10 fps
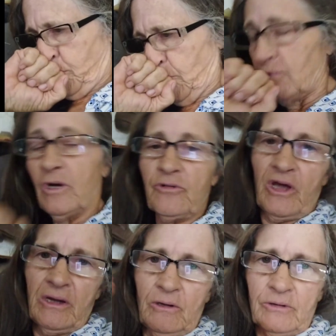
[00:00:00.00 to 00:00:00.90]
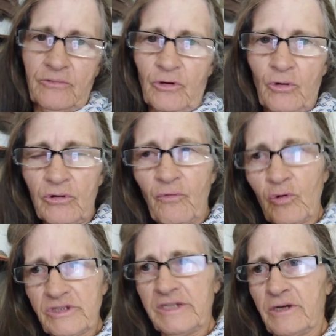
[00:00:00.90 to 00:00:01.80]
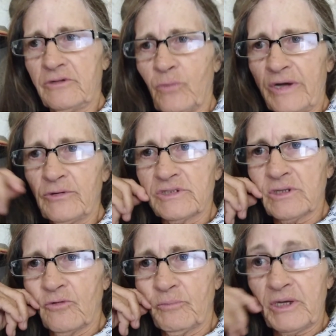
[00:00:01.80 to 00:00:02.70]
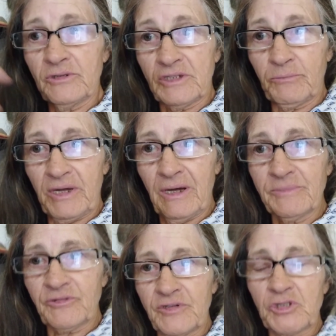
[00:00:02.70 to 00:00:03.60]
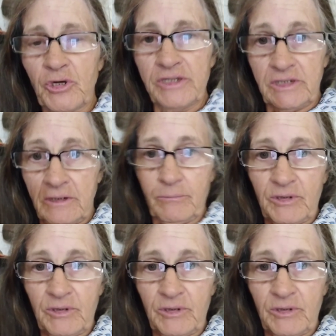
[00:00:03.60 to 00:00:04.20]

You know, a lot of the carnivores say don't weigh yourself because it becomes frustrating.